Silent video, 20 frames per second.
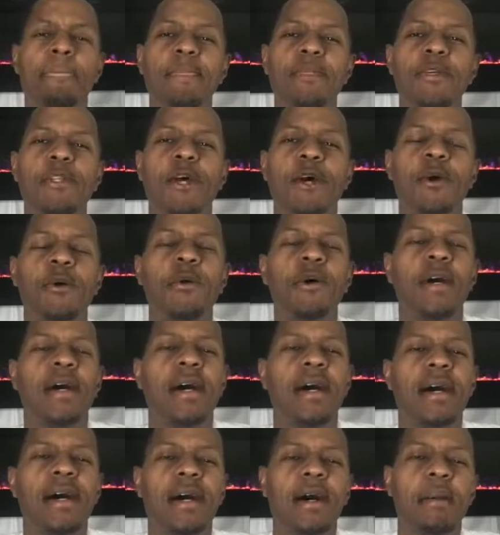
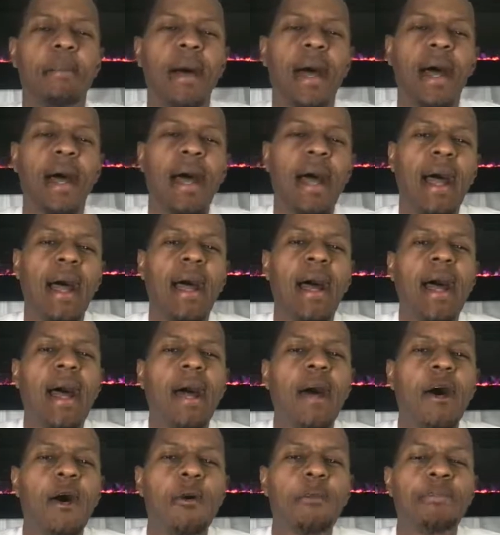I
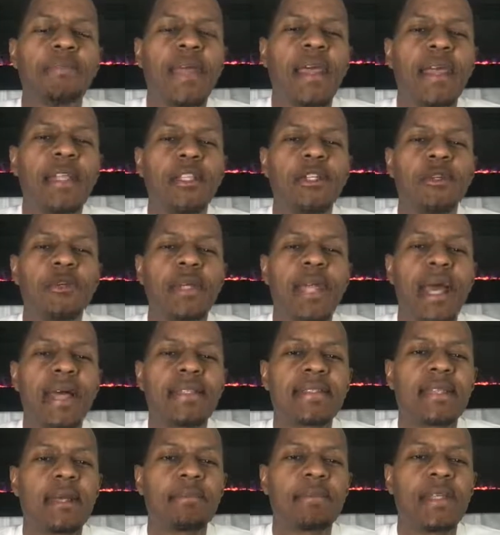hope that you got
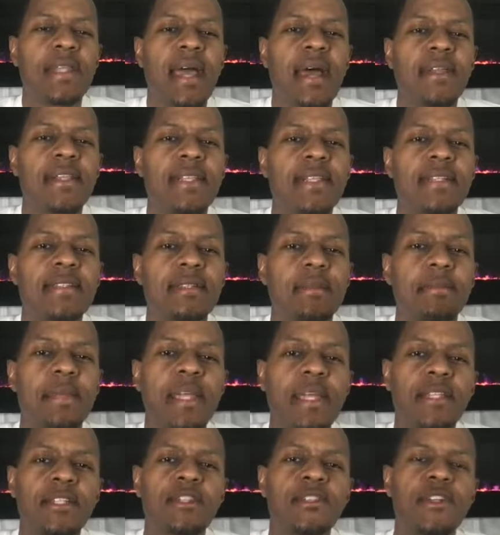something out of this, some
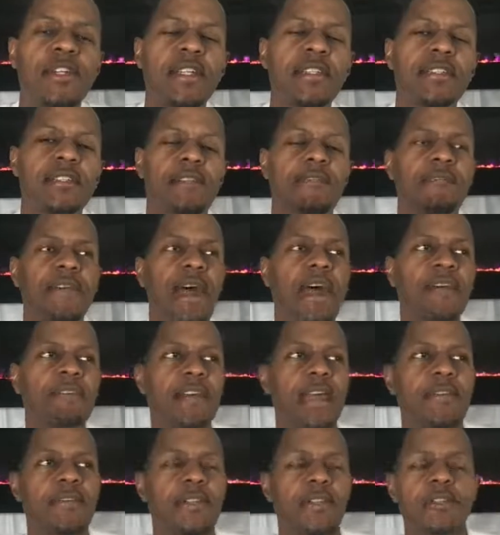increase. The 5
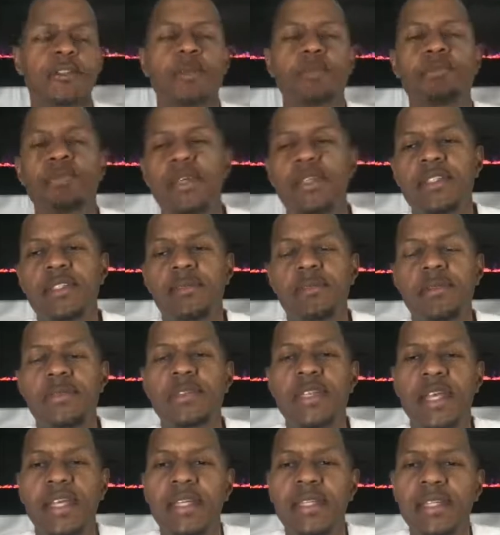ethics or principles
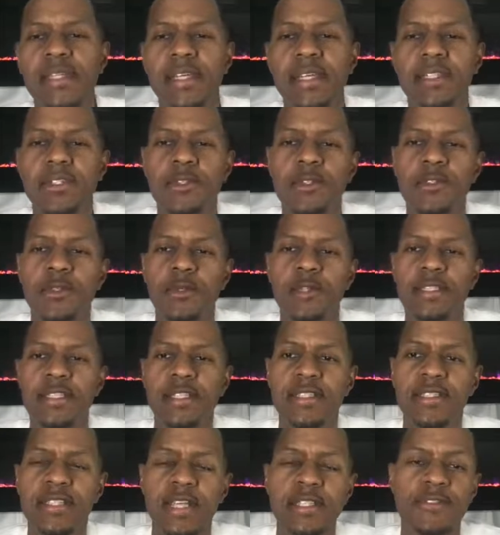that can lead you to a
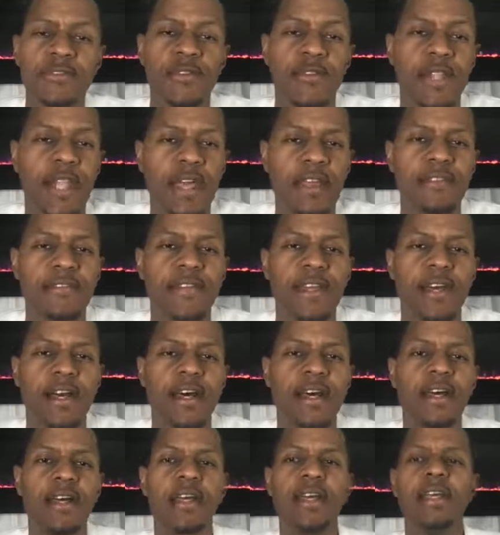successful life,
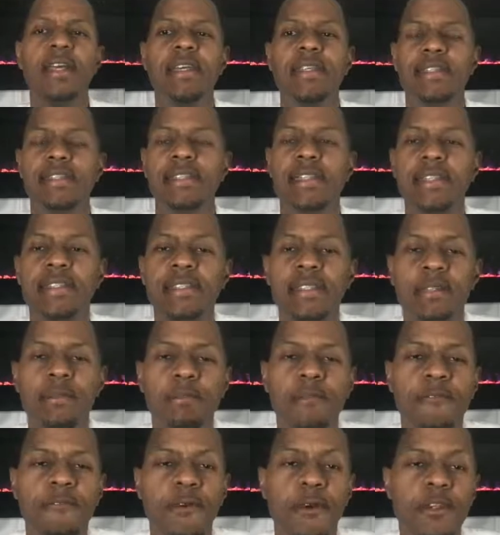y'all, is listen
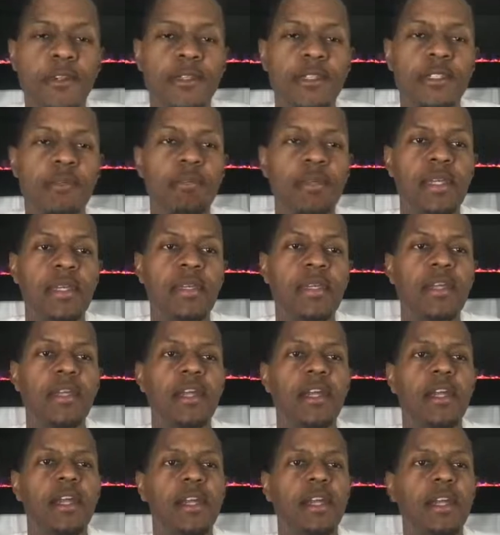before you speak,
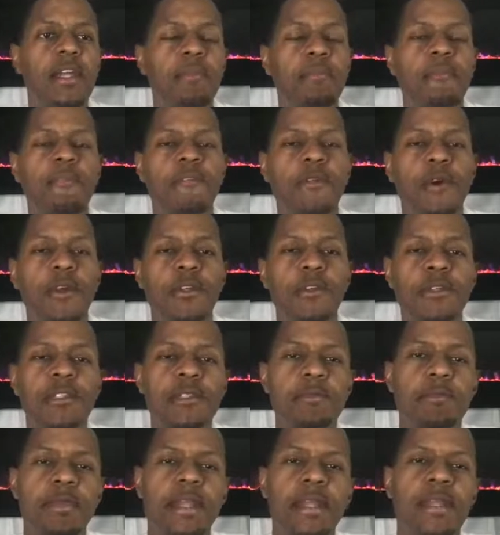earn before you
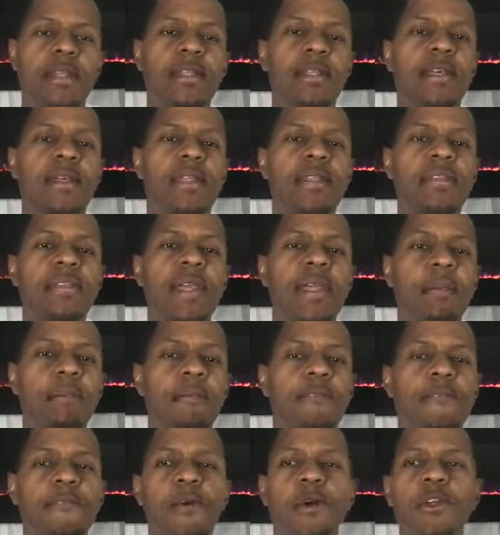spend, think
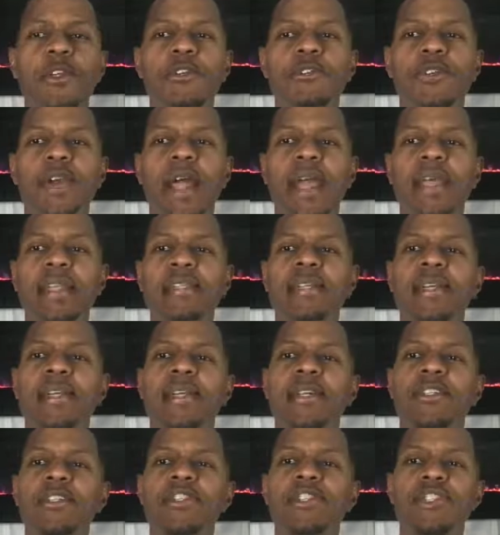before you write,
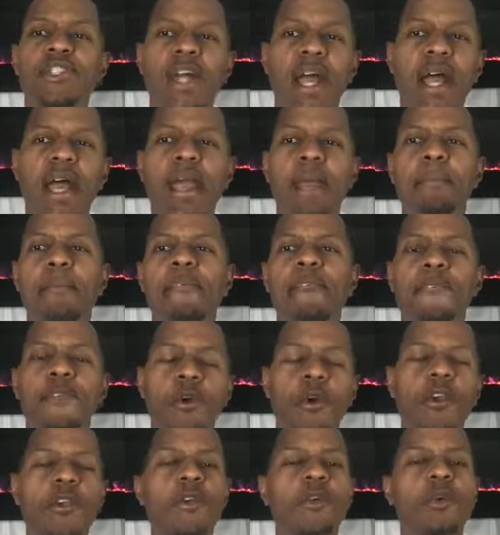try
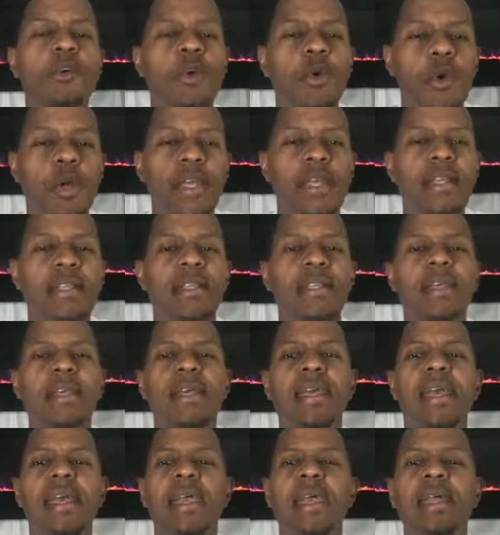before you quit,
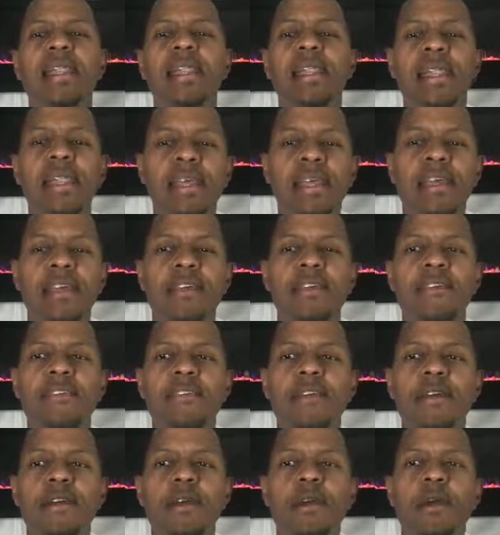and live
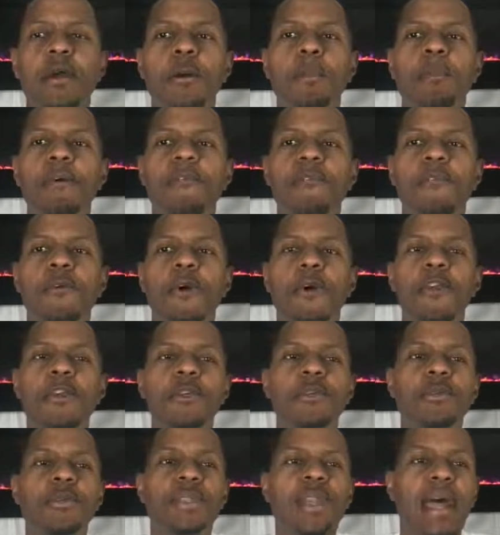before
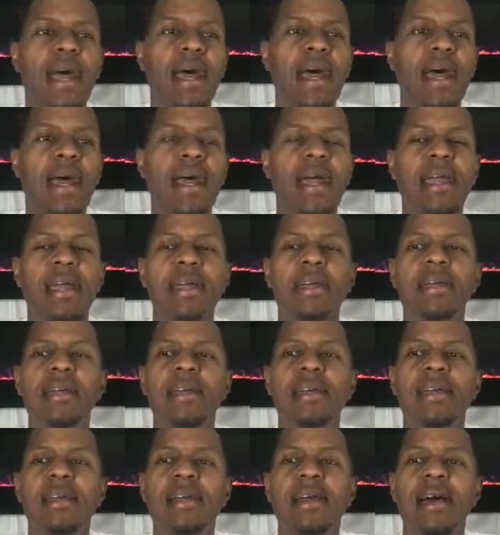you die.
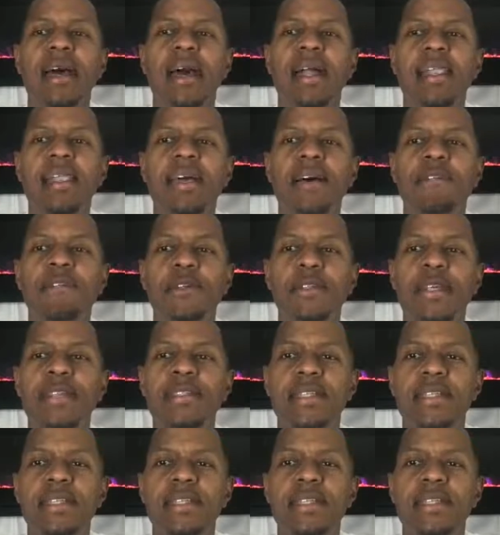I love you. Let's get